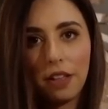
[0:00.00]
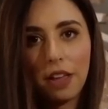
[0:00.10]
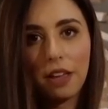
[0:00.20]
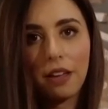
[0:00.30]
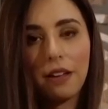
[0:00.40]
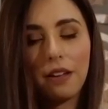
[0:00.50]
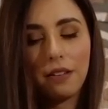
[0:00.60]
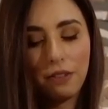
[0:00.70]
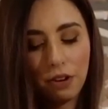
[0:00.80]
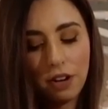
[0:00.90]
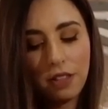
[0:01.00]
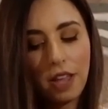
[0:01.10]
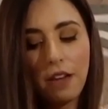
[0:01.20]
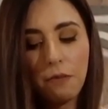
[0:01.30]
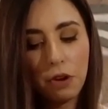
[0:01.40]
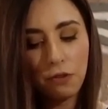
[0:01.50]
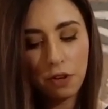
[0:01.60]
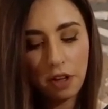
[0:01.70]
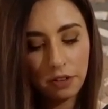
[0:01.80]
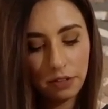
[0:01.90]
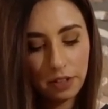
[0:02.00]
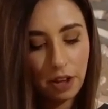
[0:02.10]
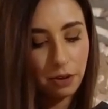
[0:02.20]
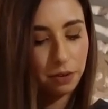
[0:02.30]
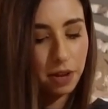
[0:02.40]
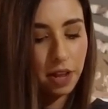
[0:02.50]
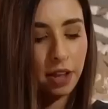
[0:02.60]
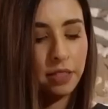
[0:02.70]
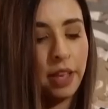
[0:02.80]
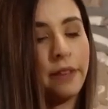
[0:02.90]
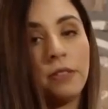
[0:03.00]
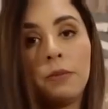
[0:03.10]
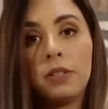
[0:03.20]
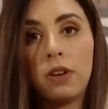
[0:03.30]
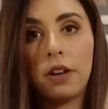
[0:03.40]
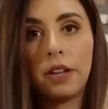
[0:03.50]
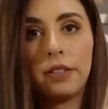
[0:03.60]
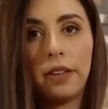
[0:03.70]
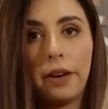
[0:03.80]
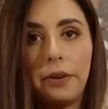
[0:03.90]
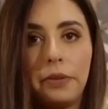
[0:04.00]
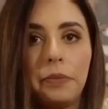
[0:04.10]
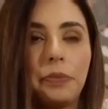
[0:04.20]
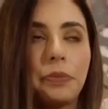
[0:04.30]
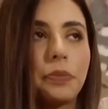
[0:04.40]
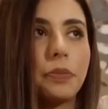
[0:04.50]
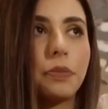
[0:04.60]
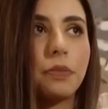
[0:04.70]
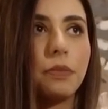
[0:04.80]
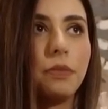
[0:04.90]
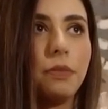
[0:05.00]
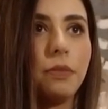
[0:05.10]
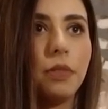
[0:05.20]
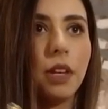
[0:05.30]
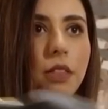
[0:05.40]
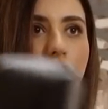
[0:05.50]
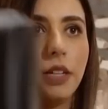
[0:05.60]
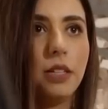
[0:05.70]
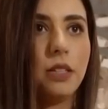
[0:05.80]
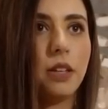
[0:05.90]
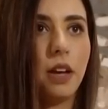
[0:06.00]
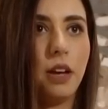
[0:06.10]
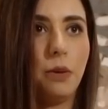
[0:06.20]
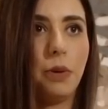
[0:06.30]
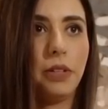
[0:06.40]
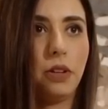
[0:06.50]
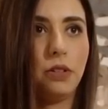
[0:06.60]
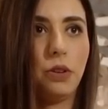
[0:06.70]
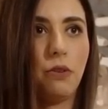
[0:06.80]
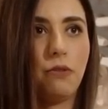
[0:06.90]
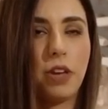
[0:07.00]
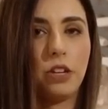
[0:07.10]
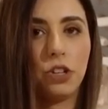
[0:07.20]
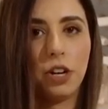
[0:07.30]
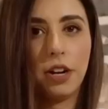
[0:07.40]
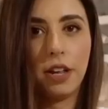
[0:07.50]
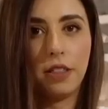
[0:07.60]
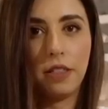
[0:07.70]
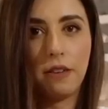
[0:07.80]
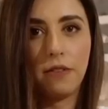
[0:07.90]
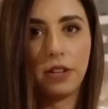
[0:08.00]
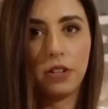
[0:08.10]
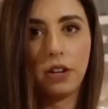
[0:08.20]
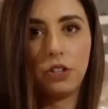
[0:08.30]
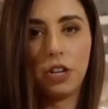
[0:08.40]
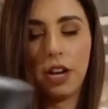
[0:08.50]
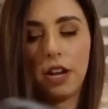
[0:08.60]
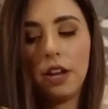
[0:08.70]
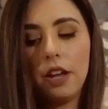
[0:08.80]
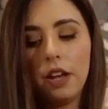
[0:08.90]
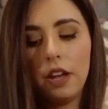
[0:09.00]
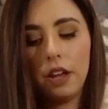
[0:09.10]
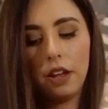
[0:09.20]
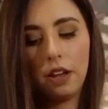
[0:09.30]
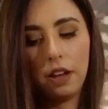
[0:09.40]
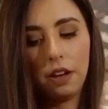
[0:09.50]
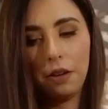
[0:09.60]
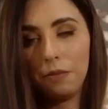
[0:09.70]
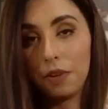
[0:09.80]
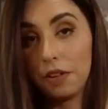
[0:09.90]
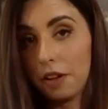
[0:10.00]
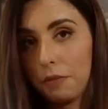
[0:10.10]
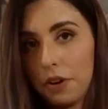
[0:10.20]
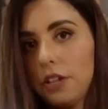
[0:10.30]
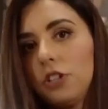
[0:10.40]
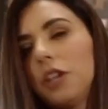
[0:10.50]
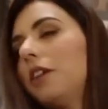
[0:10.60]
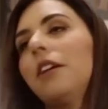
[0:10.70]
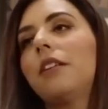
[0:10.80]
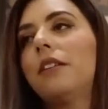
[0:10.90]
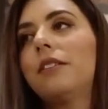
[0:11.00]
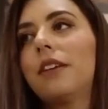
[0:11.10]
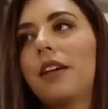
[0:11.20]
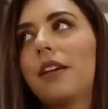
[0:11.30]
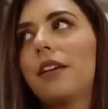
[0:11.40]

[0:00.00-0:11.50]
Like, they have beautiful colors out, they have some exotics out, This was also featured in the Fendace collaboration in this like